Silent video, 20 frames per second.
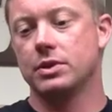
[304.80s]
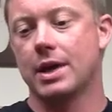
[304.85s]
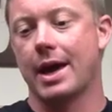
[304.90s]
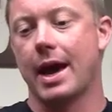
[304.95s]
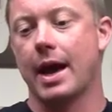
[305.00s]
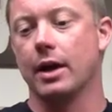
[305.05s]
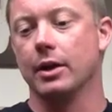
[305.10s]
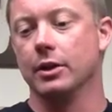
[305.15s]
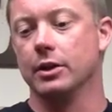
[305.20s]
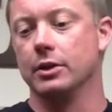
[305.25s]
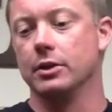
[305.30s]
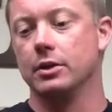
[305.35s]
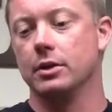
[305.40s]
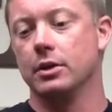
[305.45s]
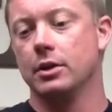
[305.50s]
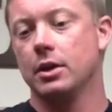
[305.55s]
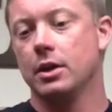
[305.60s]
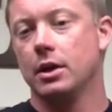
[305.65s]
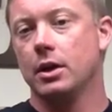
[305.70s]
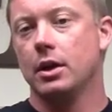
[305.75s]
talent
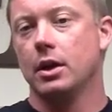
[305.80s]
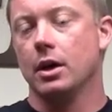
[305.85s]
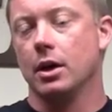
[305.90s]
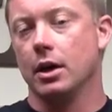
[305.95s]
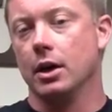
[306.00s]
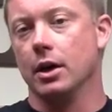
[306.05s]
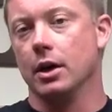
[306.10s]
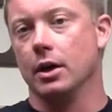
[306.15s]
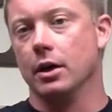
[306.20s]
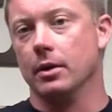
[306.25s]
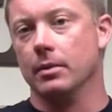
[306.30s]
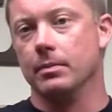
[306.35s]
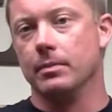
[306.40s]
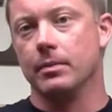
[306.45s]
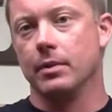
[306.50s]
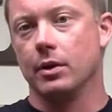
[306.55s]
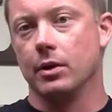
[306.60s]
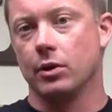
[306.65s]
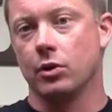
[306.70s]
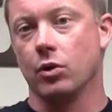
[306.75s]

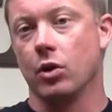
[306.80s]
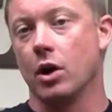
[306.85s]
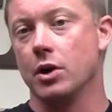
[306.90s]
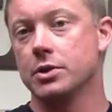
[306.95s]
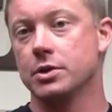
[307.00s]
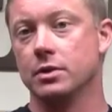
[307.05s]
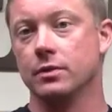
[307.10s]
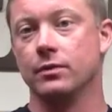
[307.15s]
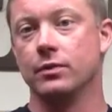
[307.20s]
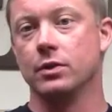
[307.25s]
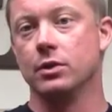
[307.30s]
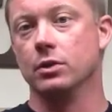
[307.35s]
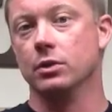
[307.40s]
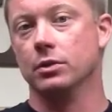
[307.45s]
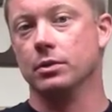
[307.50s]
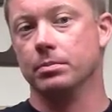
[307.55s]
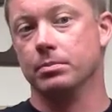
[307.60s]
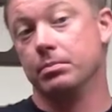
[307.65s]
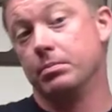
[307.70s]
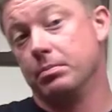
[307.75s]
across the
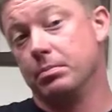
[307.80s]
field.